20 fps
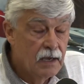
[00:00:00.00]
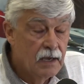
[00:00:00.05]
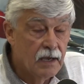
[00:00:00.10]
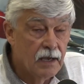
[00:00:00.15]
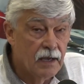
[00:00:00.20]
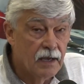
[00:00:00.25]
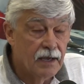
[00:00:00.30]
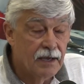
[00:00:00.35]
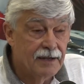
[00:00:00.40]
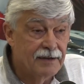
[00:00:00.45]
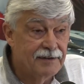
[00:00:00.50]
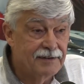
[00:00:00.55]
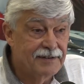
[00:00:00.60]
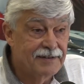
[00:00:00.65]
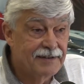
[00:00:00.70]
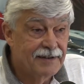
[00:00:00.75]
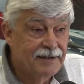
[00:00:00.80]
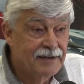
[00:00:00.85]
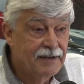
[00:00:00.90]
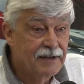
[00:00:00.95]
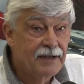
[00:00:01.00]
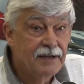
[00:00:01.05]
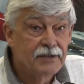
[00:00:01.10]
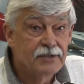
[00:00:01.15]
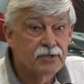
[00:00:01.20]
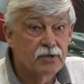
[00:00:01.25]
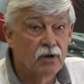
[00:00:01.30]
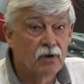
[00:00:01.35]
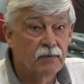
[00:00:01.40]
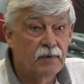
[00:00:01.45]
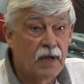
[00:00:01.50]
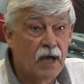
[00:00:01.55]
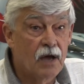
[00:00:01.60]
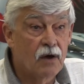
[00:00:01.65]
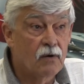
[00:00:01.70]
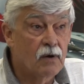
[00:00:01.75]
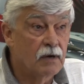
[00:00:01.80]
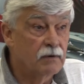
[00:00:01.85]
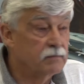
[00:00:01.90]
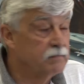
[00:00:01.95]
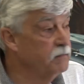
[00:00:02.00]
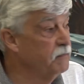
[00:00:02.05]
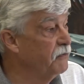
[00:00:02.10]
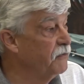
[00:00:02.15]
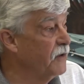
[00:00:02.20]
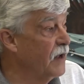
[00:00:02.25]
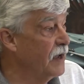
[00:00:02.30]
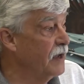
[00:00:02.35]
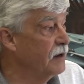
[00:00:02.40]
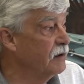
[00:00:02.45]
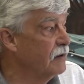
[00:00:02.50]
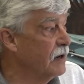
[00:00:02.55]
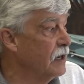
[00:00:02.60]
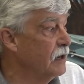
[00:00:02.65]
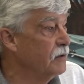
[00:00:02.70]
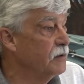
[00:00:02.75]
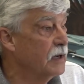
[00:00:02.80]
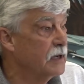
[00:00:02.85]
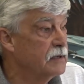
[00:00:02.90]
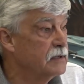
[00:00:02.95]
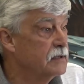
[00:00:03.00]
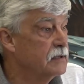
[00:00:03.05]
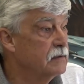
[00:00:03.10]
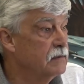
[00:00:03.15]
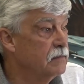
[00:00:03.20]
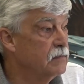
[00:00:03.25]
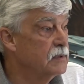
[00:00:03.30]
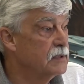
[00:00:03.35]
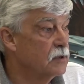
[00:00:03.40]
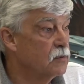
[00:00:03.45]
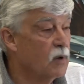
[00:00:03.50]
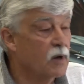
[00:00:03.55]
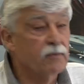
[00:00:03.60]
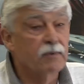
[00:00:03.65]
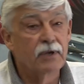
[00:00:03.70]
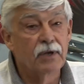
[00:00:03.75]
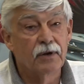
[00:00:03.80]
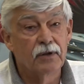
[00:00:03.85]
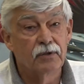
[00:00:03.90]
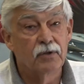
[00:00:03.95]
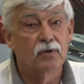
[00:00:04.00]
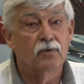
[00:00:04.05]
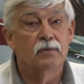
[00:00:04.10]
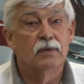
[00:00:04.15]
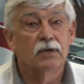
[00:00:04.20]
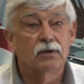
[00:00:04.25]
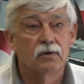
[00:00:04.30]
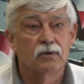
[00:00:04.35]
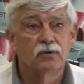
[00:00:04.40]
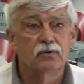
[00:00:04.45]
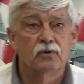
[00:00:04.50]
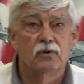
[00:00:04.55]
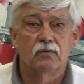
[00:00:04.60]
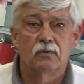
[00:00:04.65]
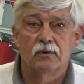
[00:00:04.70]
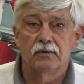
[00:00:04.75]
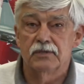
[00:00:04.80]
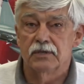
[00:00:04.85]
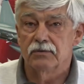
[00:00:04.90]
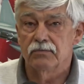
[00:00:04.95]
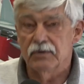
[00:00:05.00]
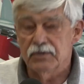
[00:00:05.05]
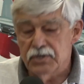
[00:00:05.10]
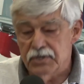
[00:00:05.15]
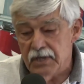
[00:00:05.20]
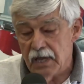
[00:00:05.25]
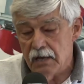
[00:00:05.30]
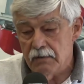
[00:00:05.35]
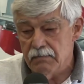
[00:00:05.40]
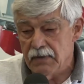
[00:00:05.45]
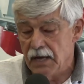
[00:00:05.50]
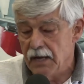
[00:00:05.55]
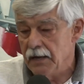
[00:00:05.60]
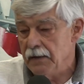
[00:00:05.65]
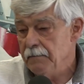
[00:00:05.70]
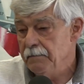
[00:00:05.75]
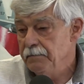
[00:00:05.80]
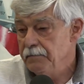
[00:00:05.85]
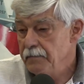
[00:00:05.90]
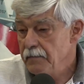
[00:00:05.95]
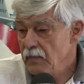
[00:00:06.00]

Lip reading: And so now I'm flying around, and I said, what are we going to do? And the control room said, well, stand by.